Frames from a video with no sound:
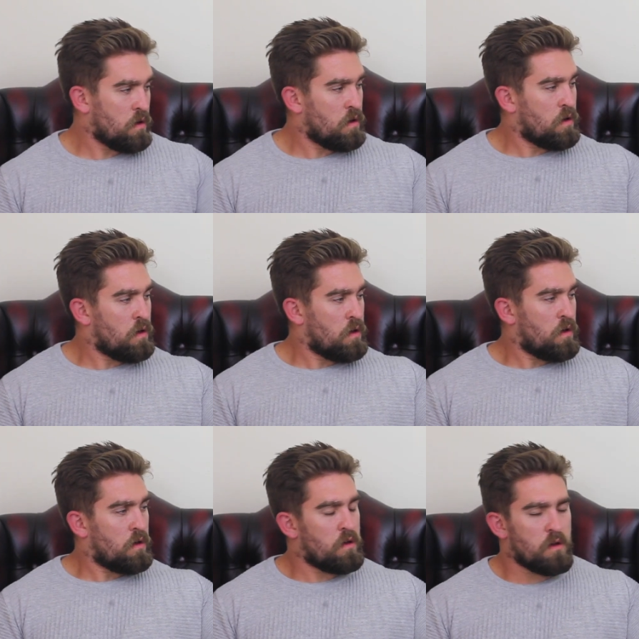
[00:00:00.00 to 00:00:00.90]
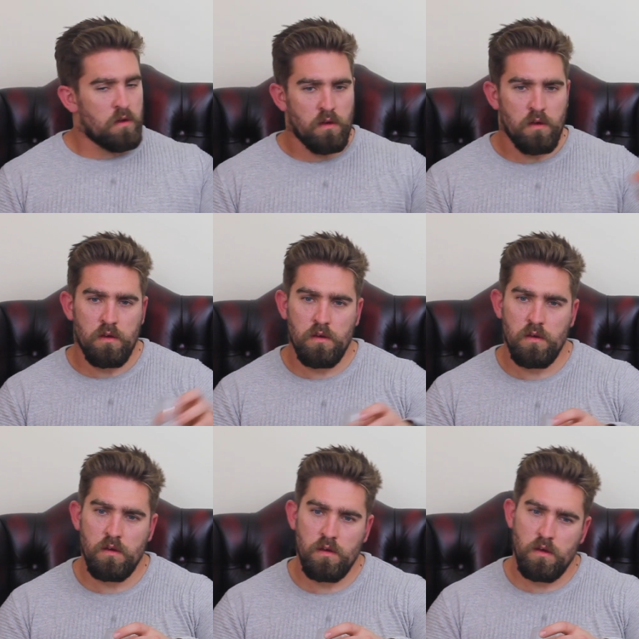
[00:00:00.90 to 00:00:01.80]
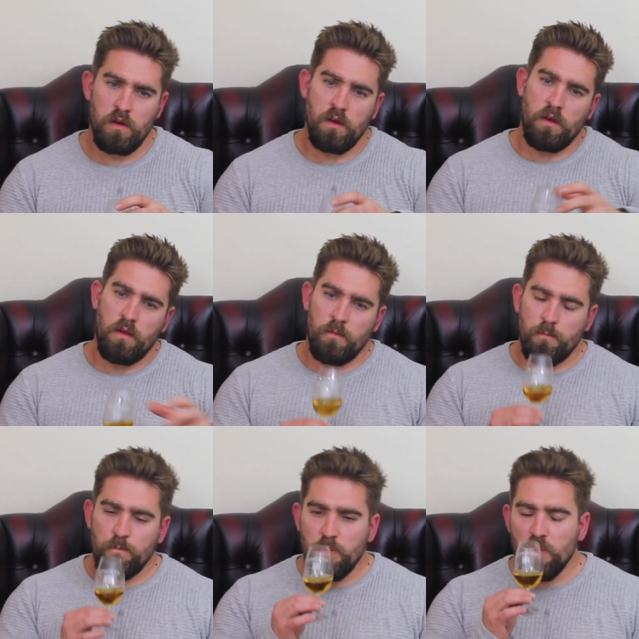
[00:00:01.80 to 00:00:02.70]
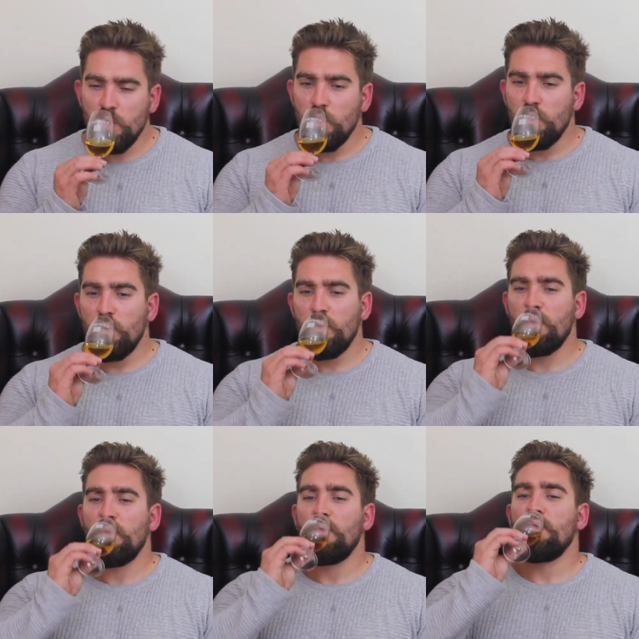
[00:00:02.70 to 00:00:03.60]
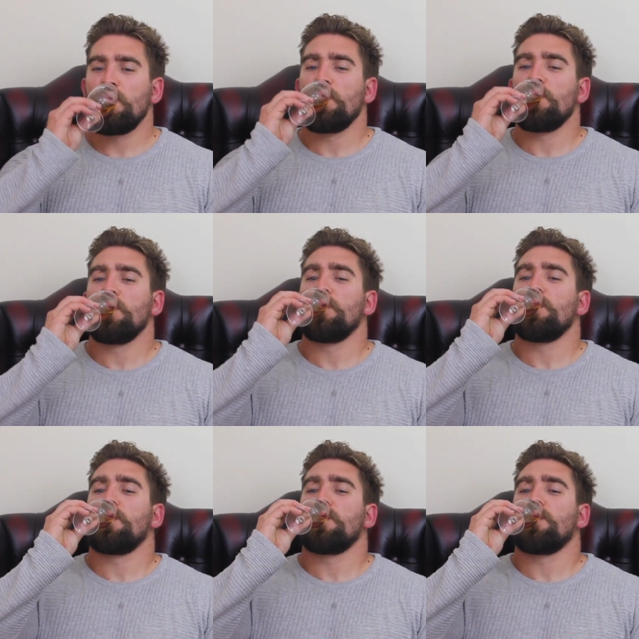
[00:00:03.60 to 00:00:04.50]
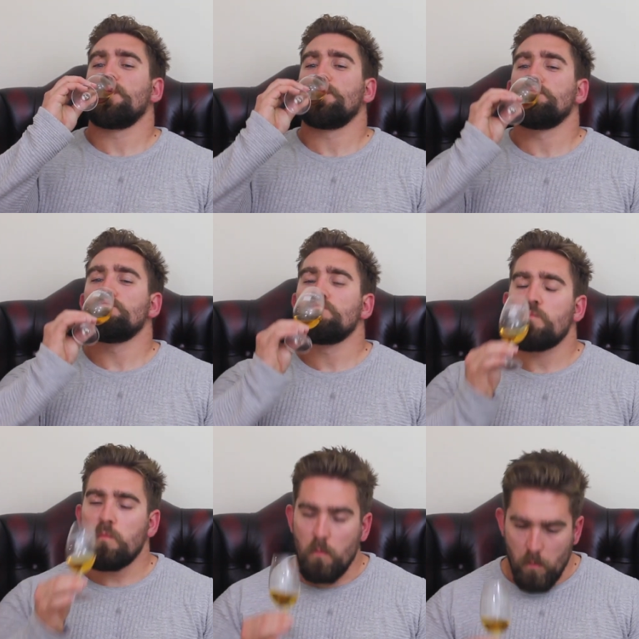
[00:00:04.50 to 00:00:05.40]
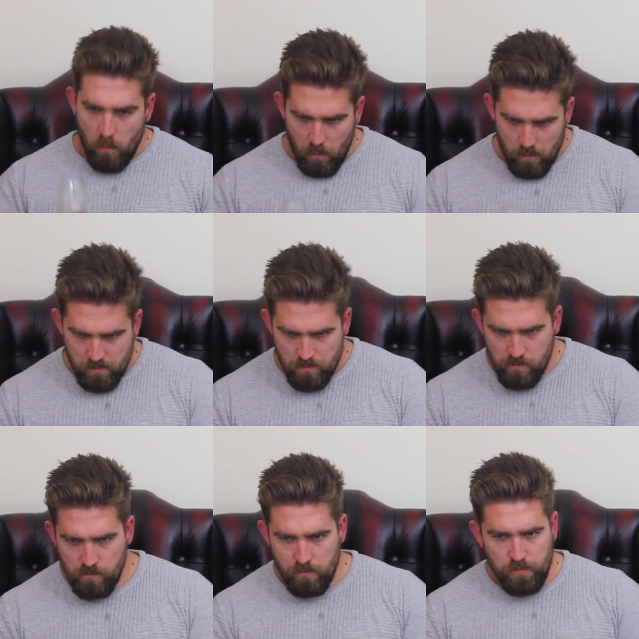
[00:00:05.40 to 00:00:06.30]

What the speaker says: (no one is talking)